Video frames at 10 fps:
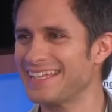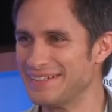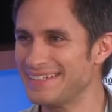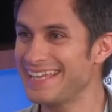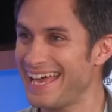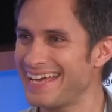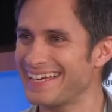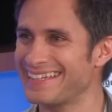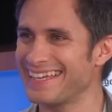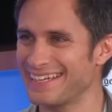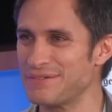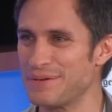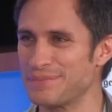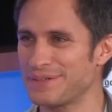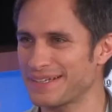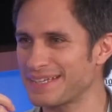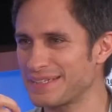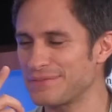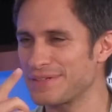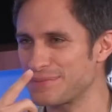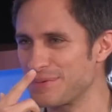And I remember a Cantinflas